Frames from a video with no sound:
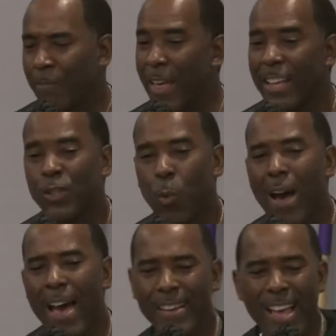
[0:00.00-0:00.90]
That's
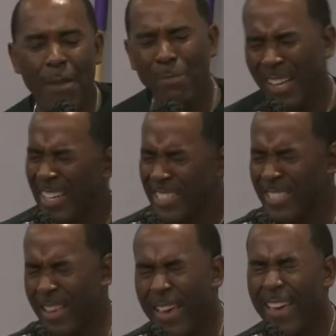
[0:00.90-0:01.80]
why I'm
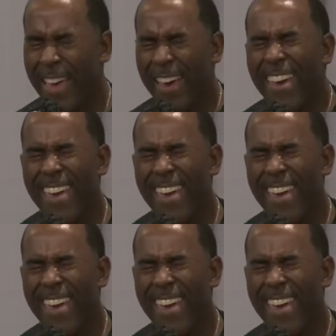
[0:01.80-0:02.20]
saying.